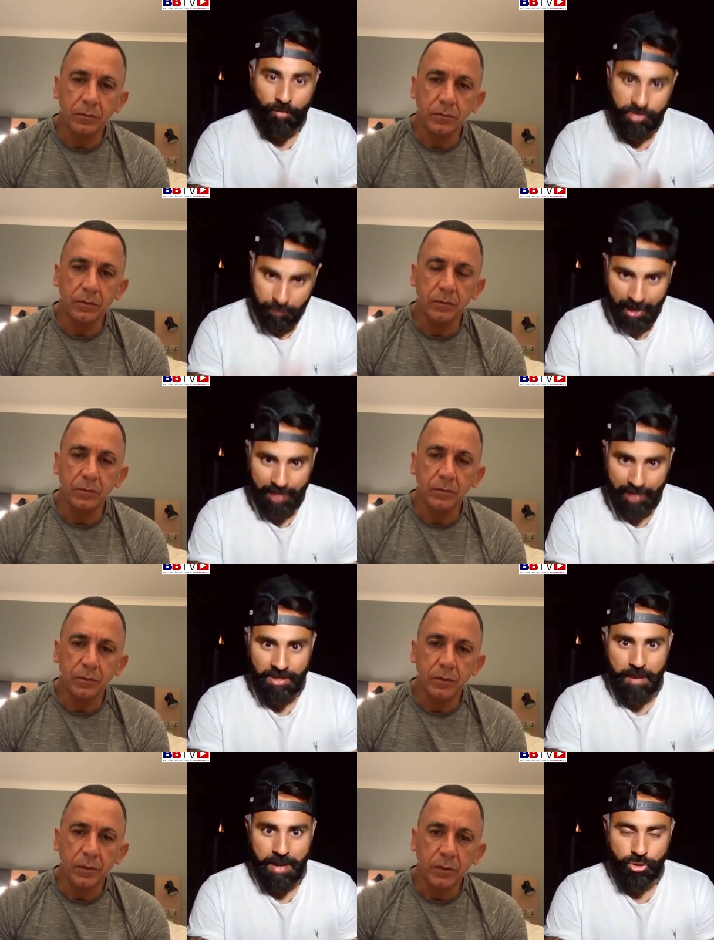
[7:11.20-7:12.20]
Speaker 1: obviously Pat
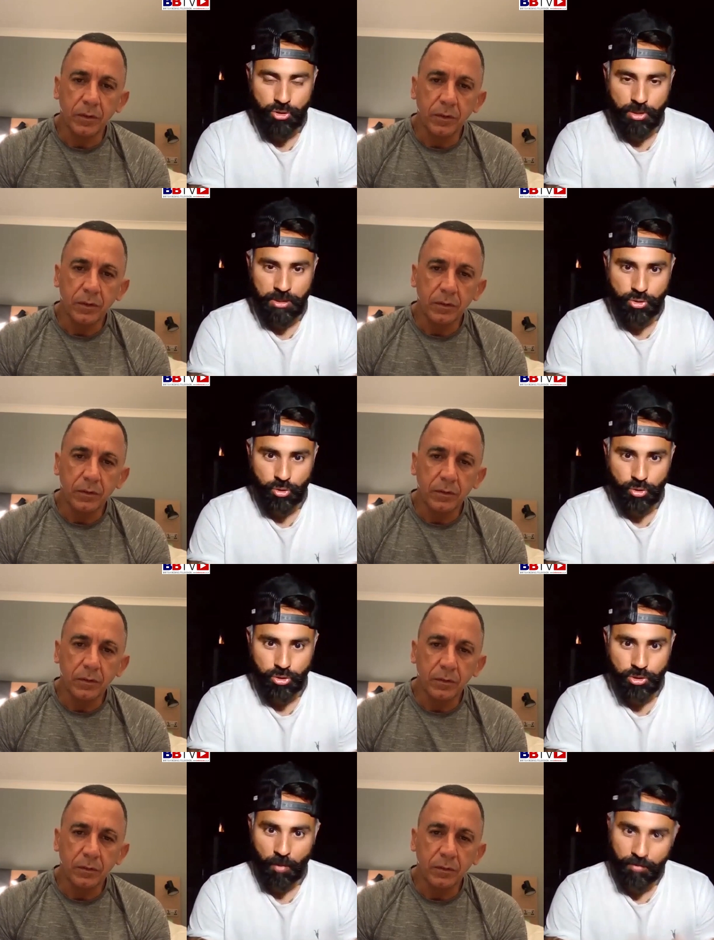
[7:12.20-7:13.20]
giving the main
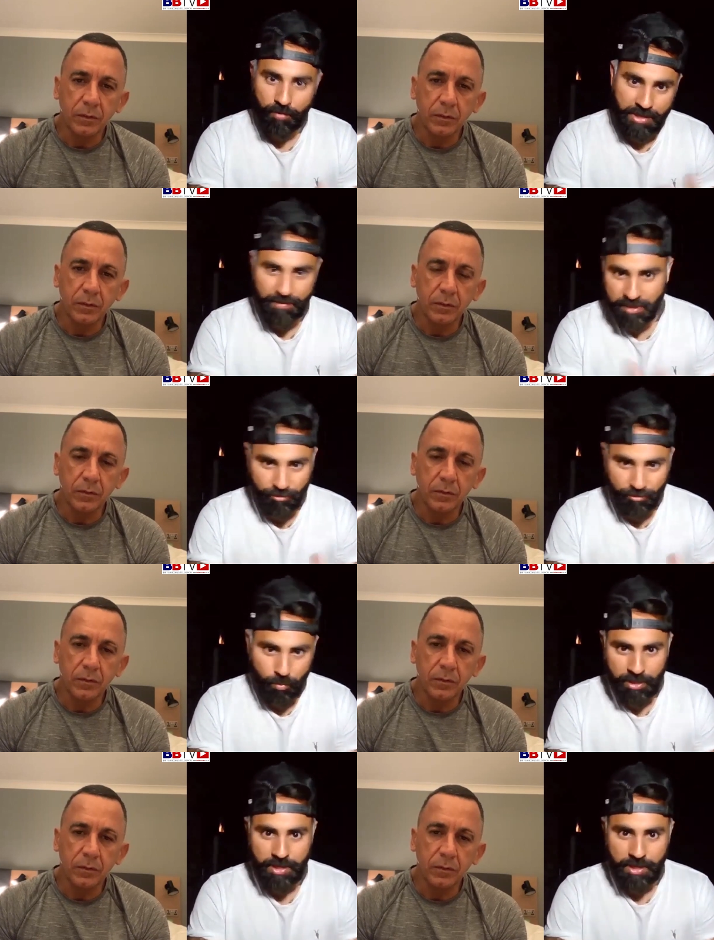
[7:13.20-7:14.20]
instructions, but obviously everything
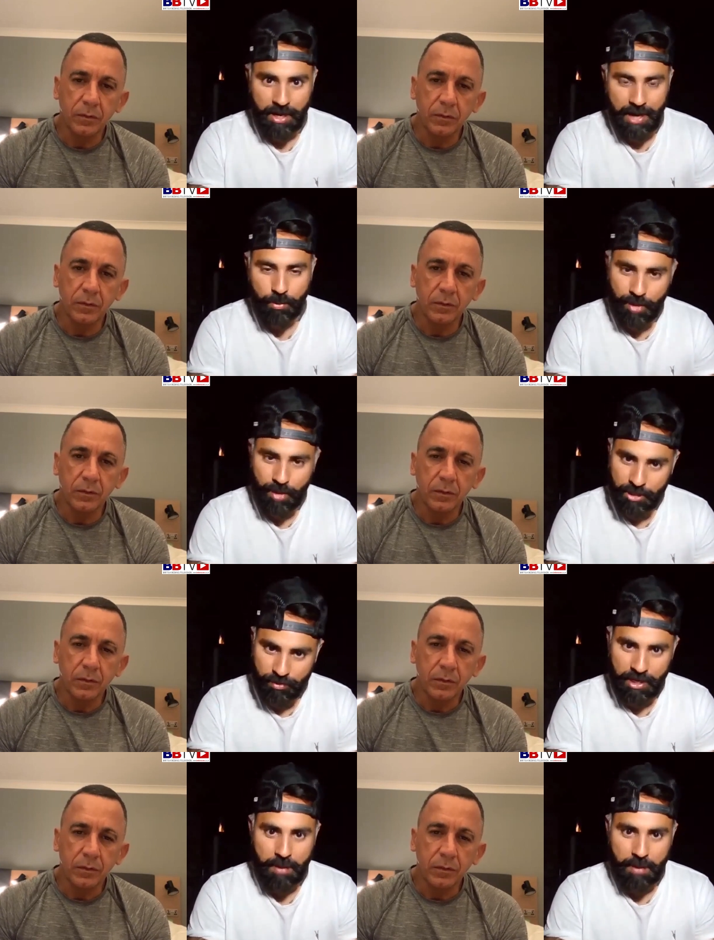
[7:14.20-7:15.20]
from ringside. How are you guys
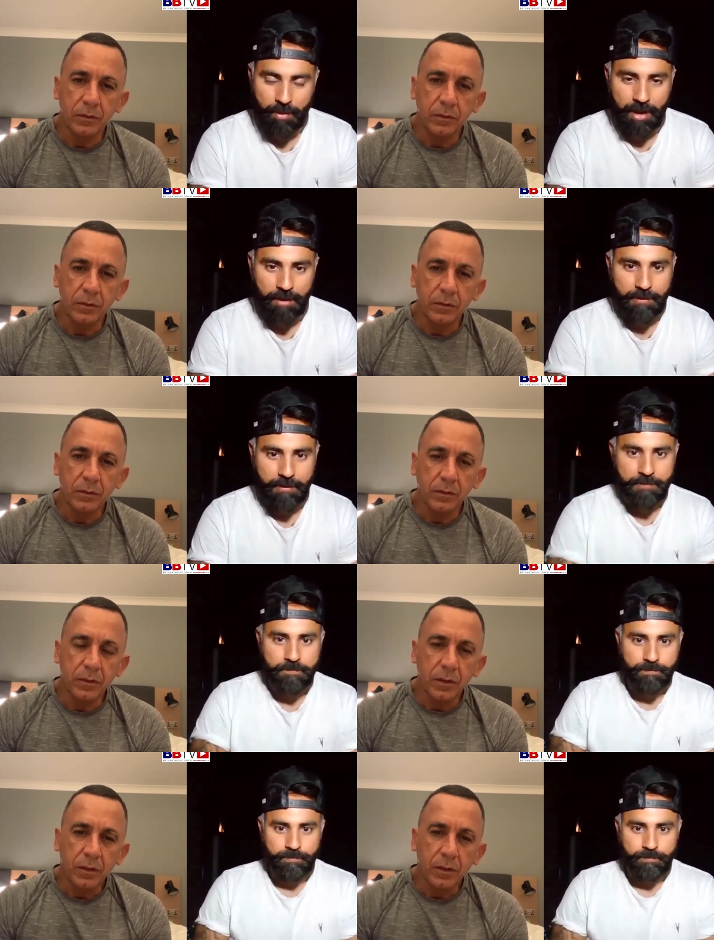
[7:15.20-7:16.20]
feeling about that?
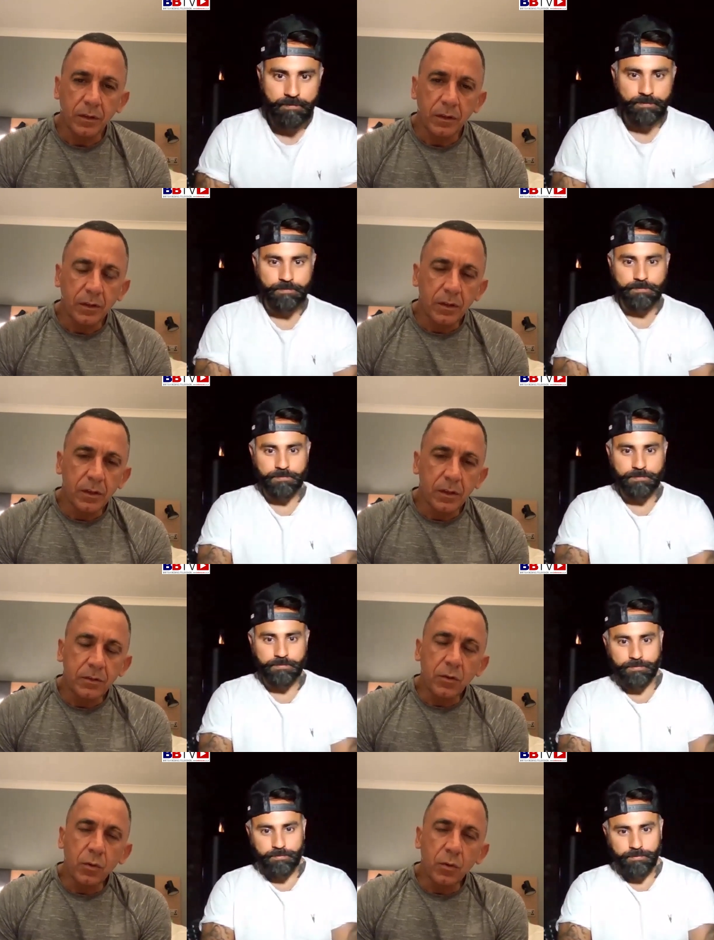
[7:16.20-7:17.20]

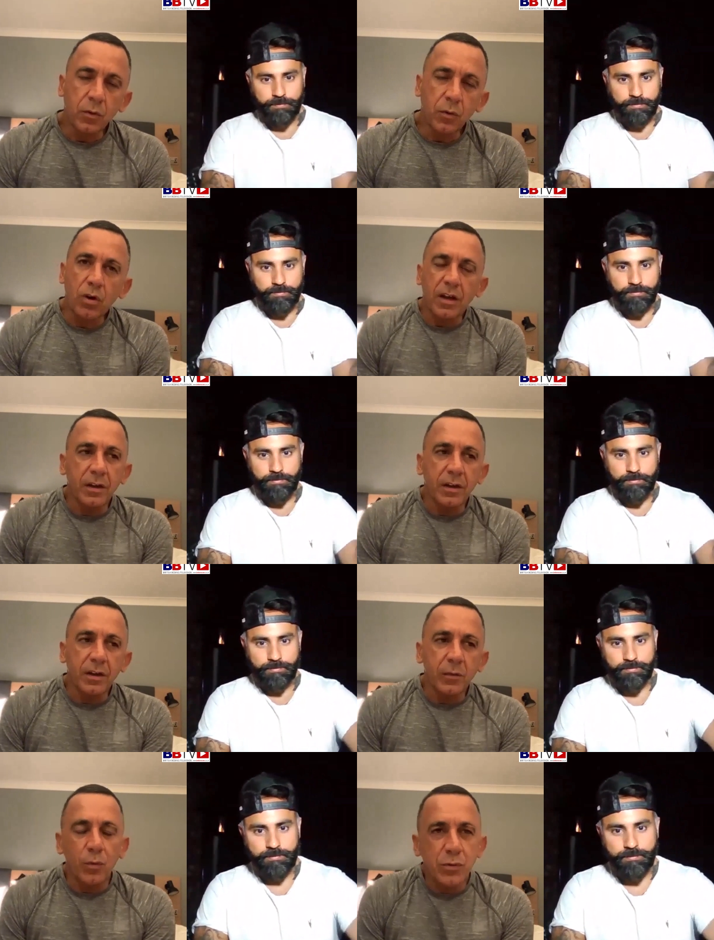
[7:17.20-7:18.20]
Speaker 2: You know what?
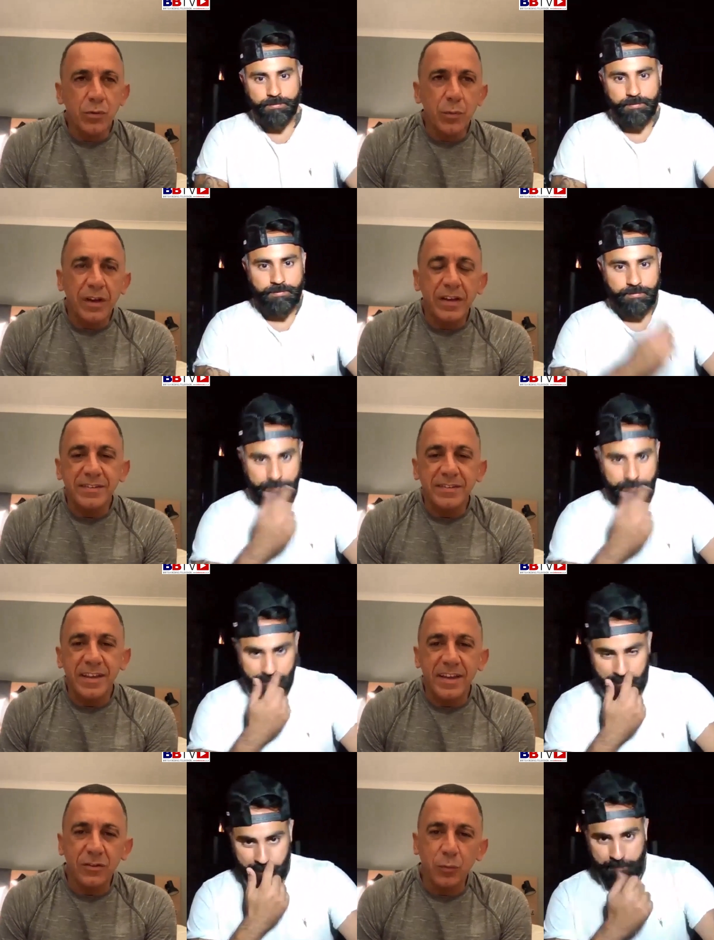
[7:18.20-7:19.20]
We was a bit
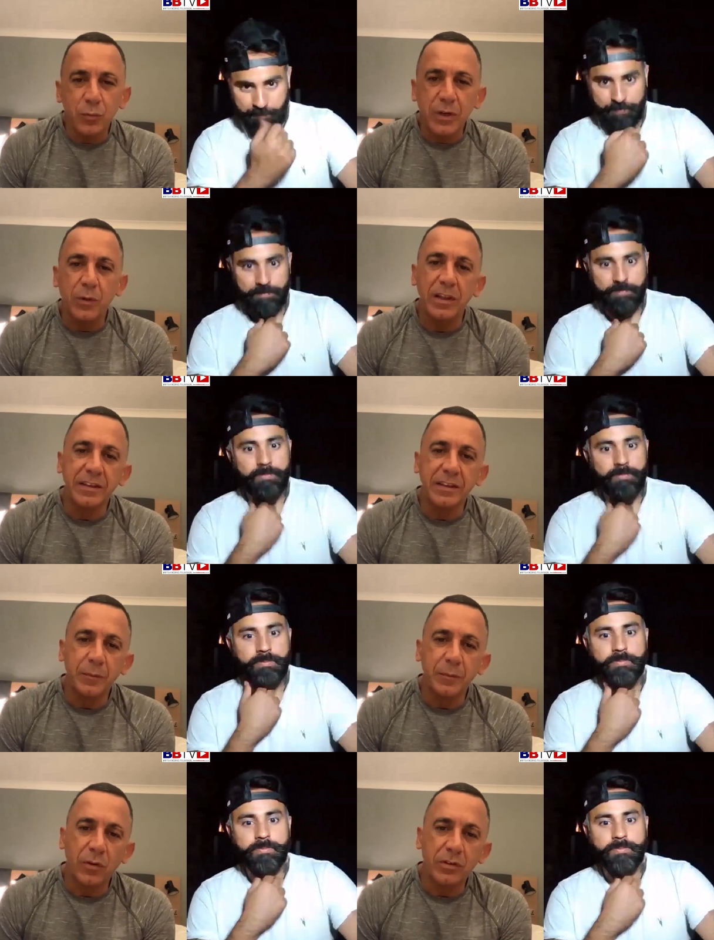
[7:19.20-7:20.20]
concerned the other week when
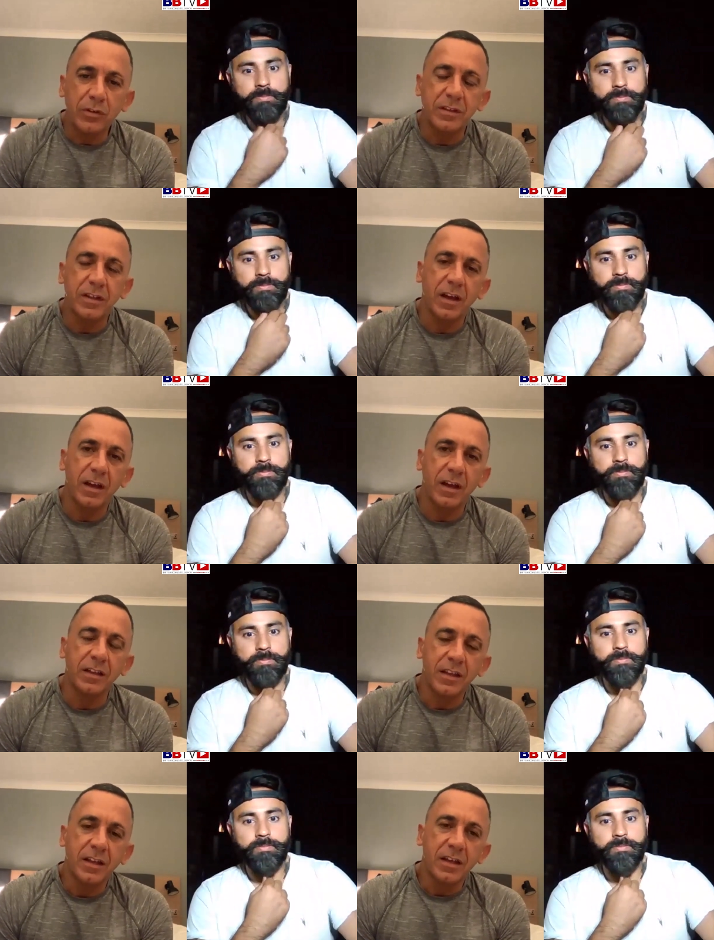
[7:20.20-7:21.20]
Linden boxed.
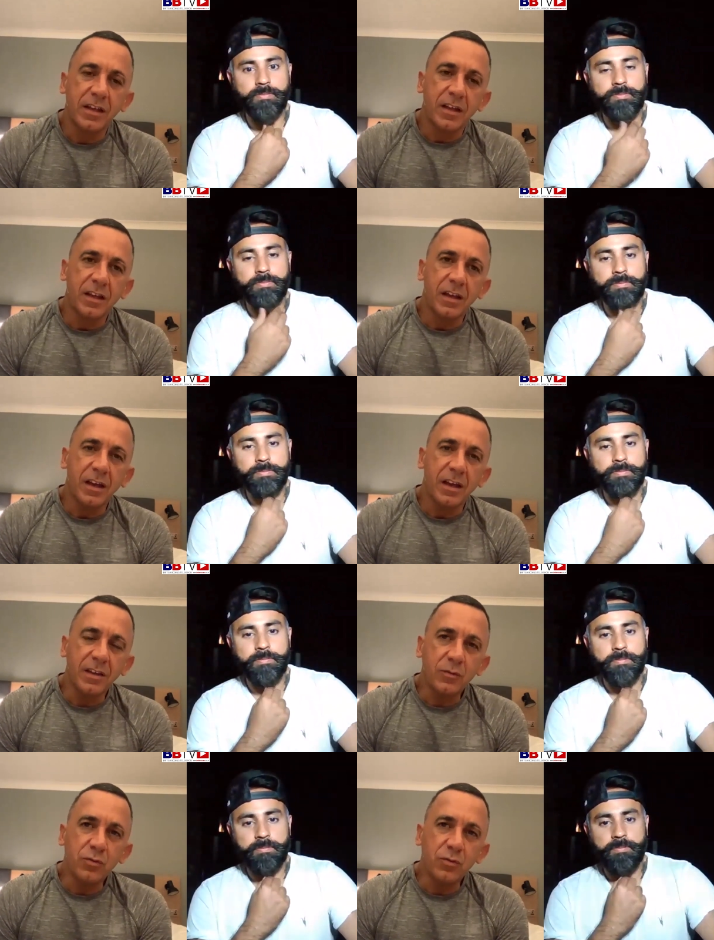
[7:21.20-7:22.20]
And
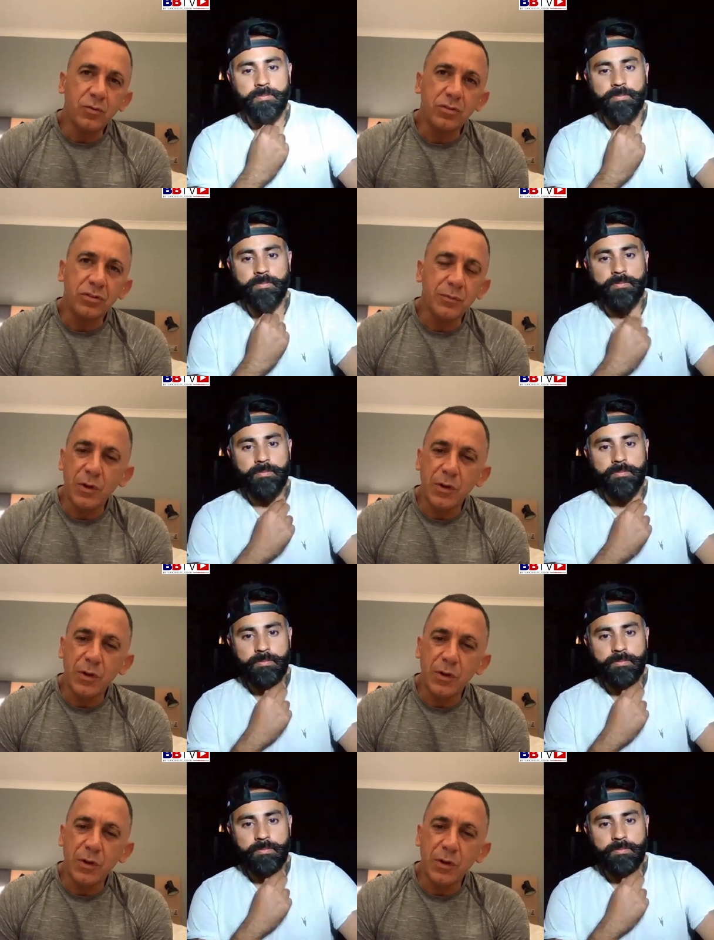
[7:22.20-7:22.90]
it was just,